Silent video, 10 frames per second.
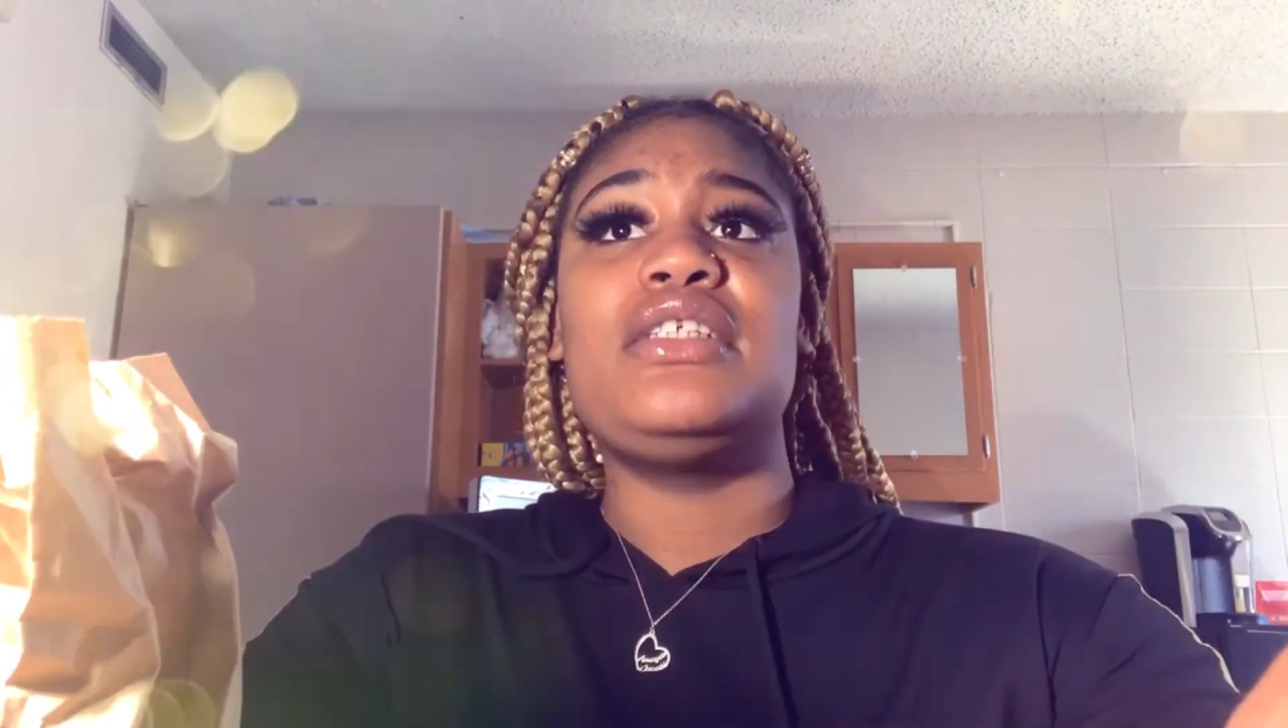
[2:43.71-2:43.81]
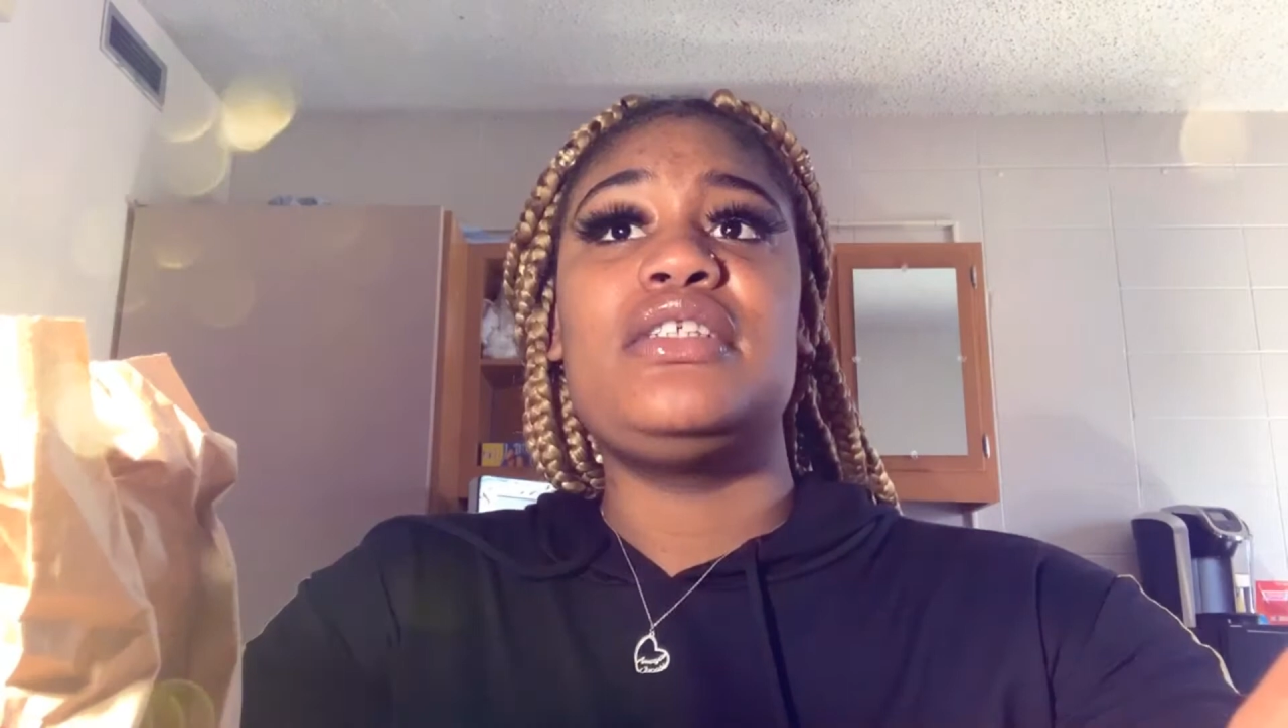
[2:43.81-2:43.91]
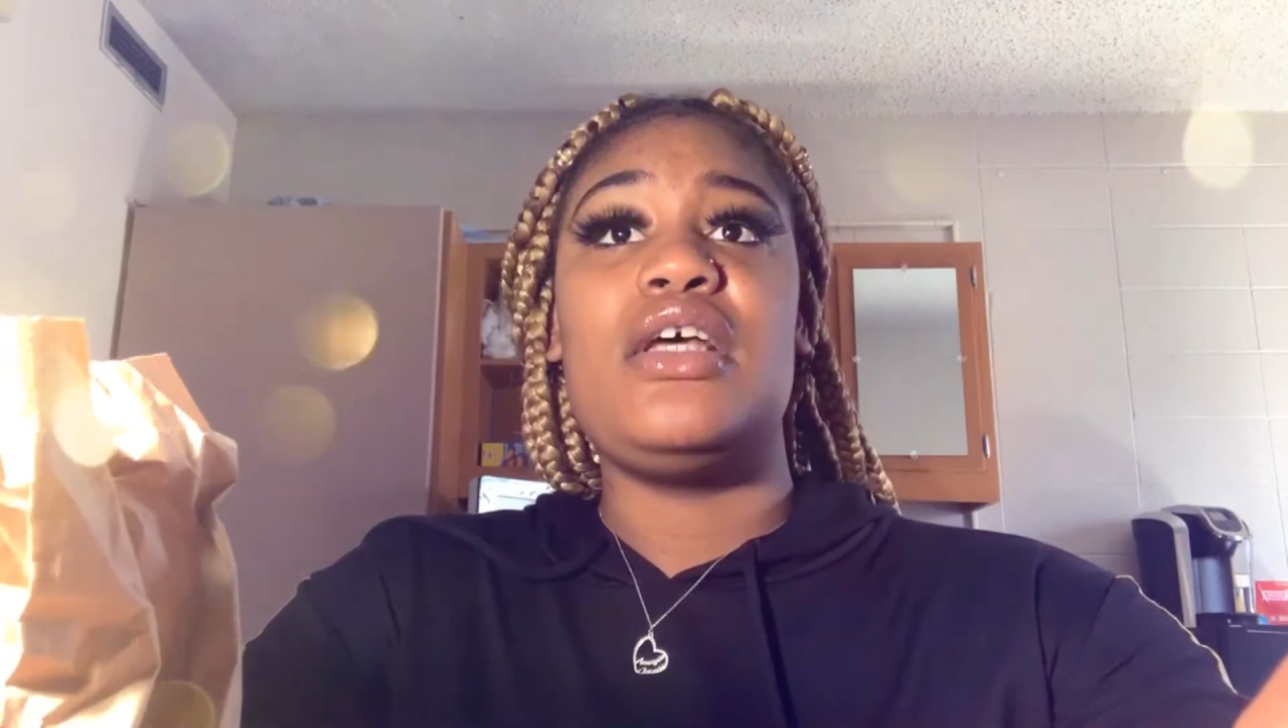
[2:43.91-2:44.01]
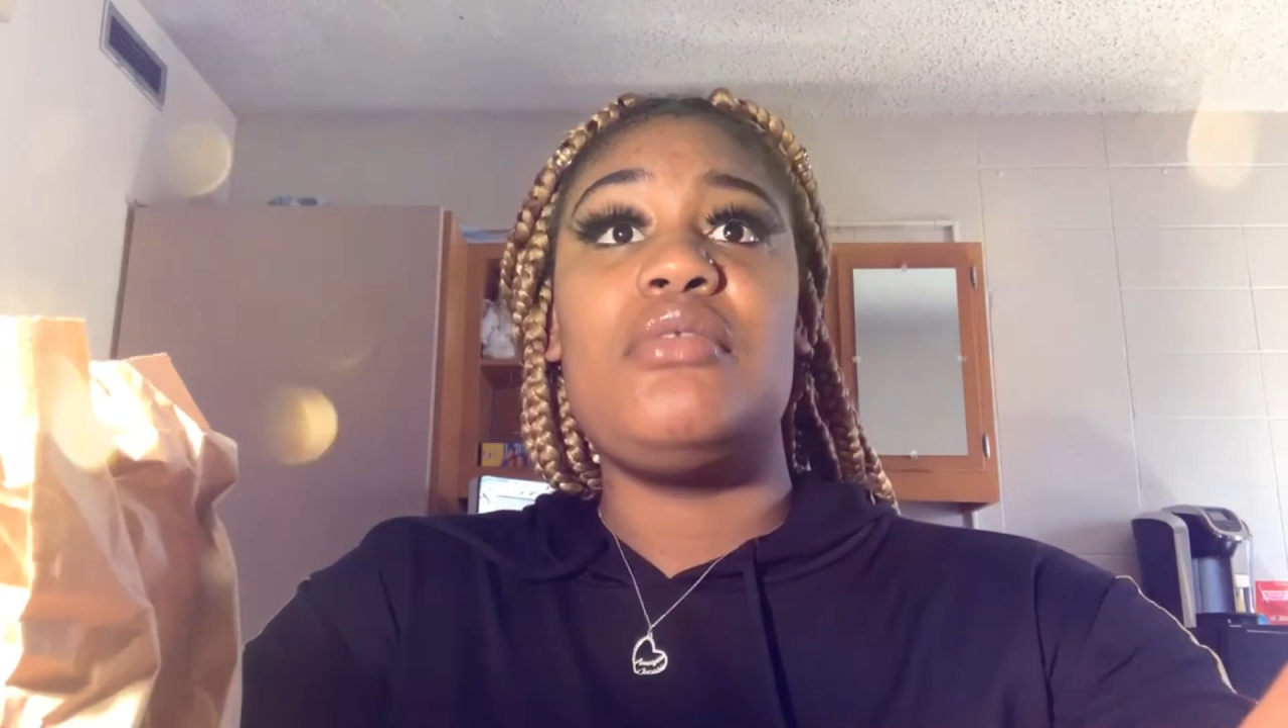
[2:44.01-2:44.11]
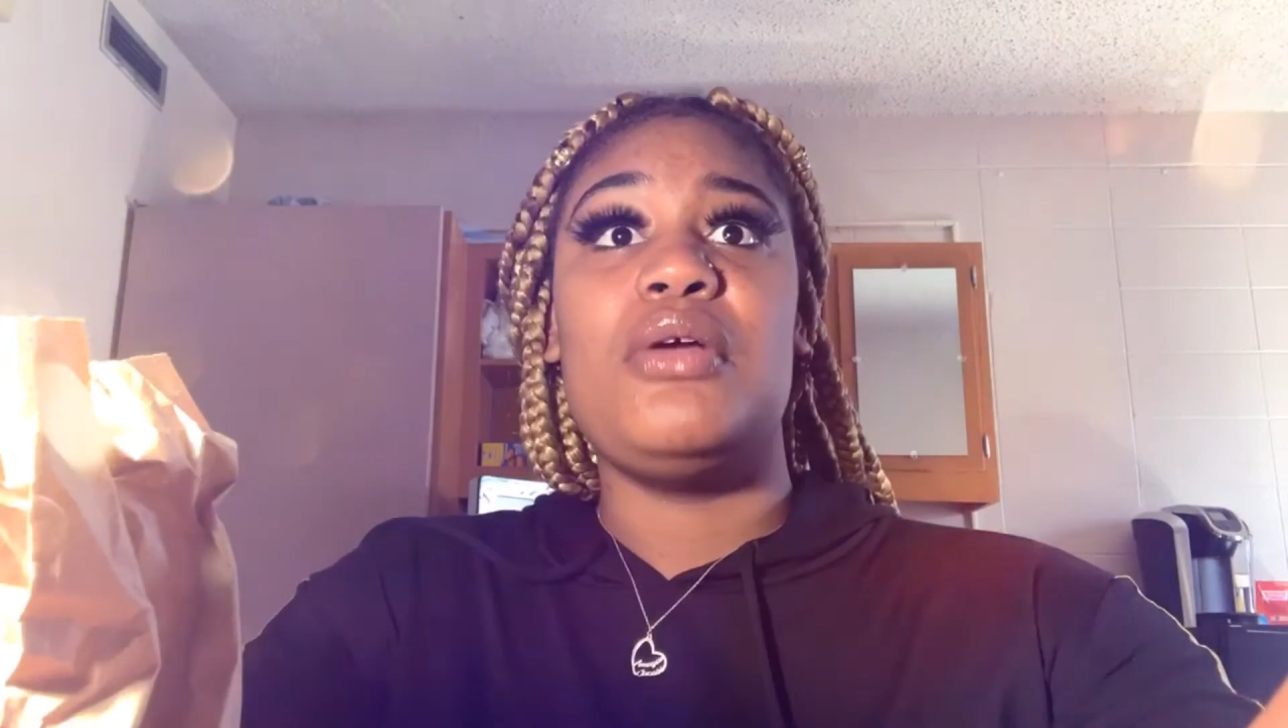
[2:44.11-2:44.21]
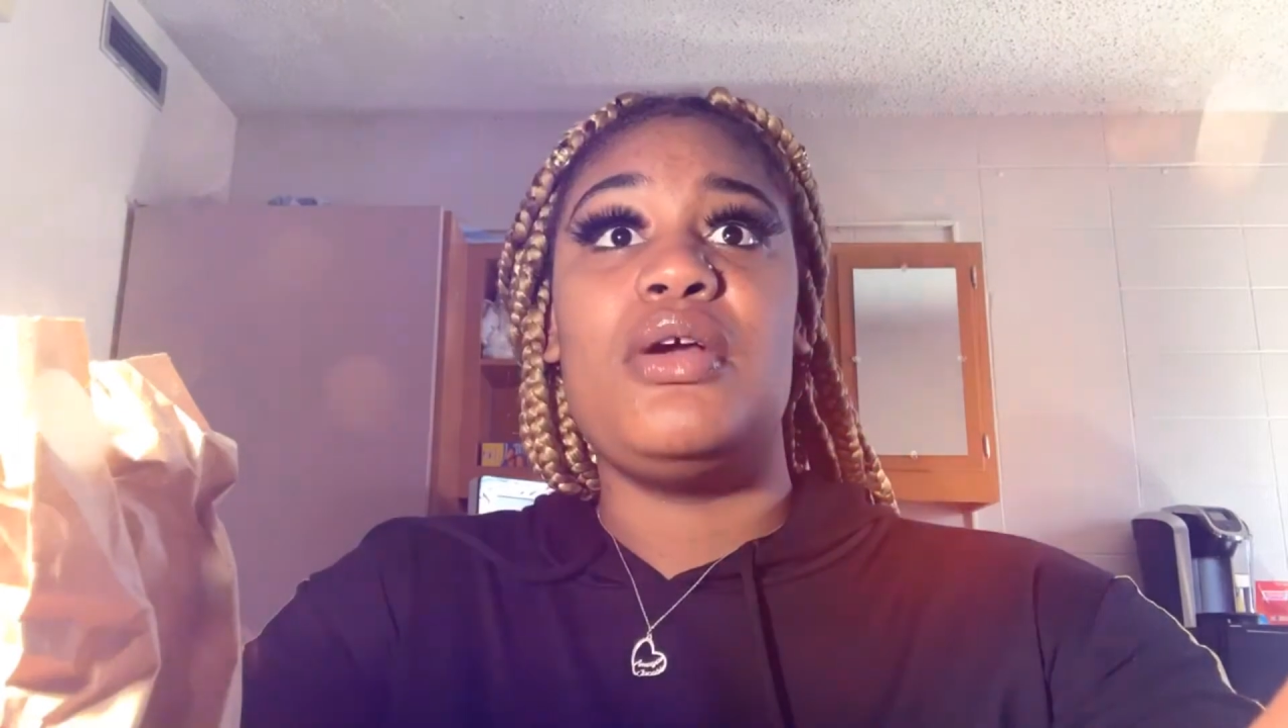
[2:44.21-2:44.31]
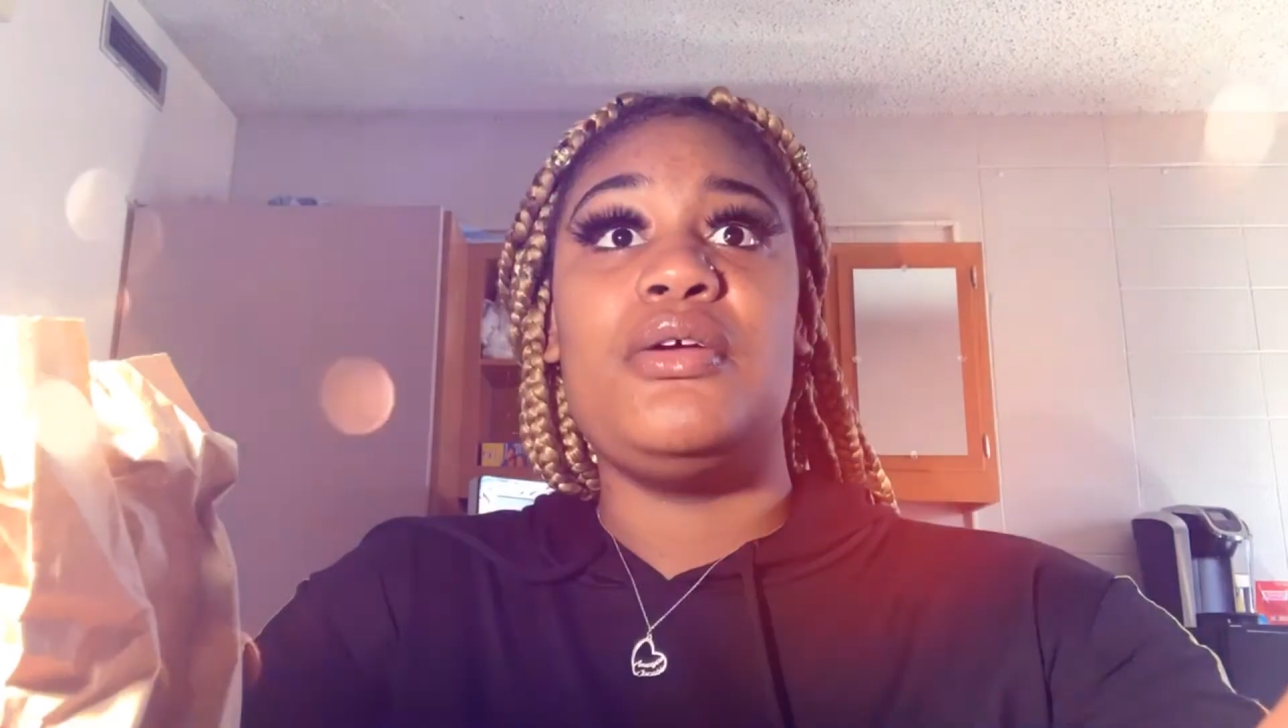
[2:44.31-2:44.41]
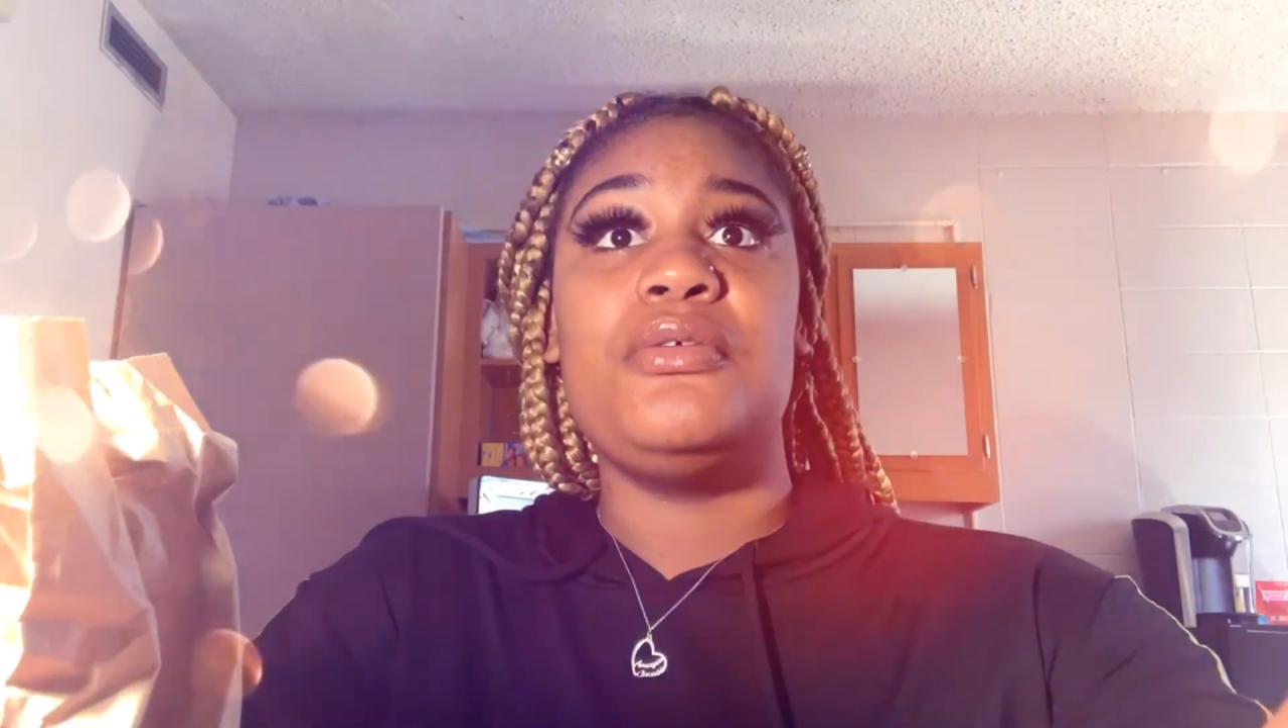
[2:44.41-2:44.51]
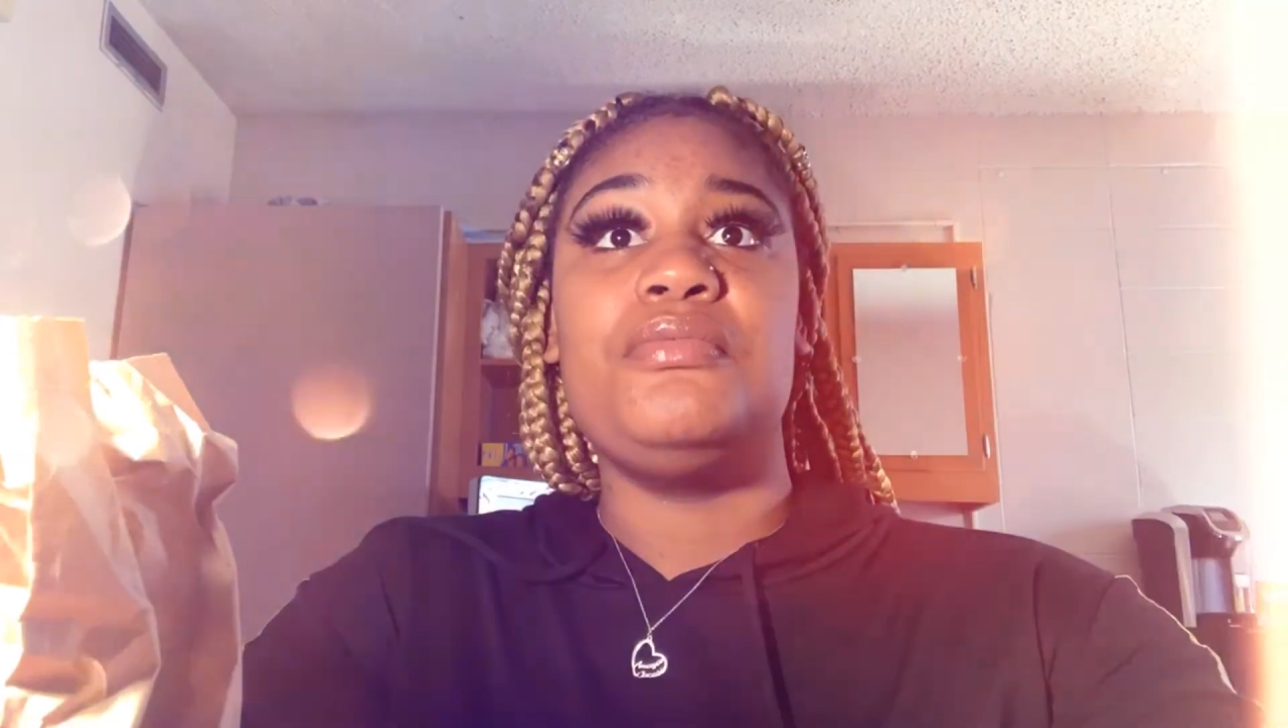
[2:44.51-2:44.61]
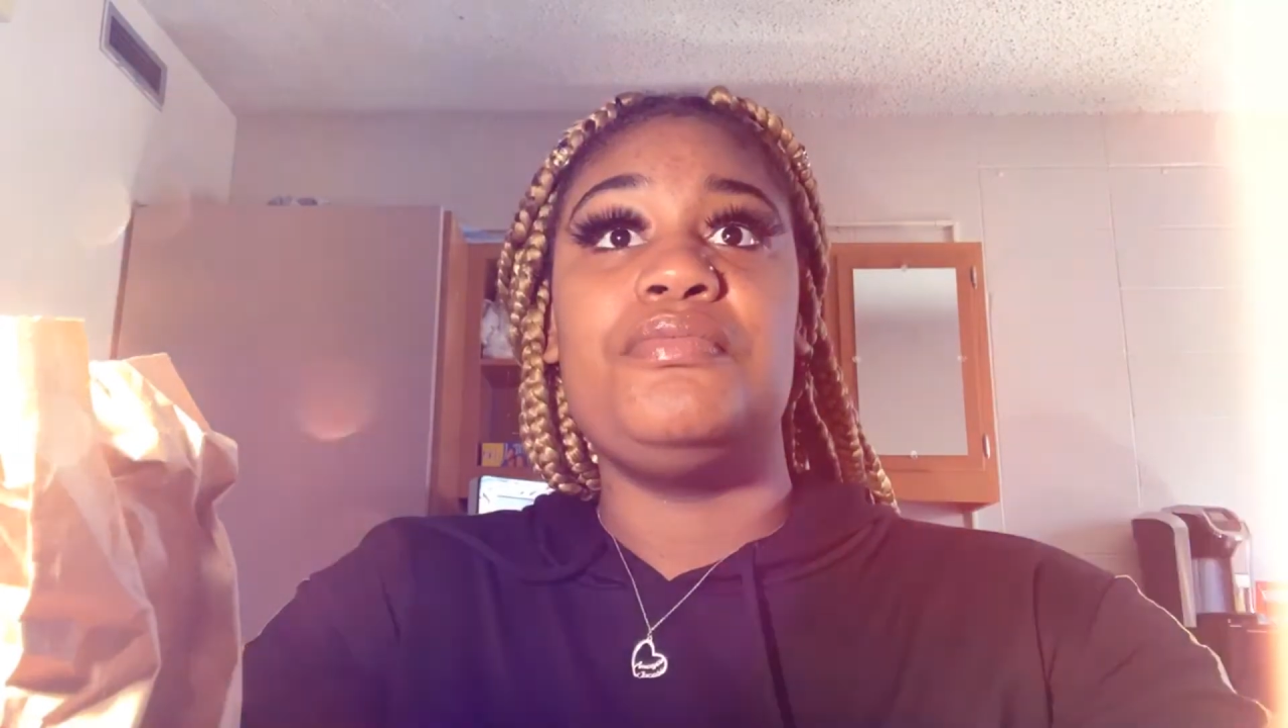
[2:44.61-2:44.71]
summer,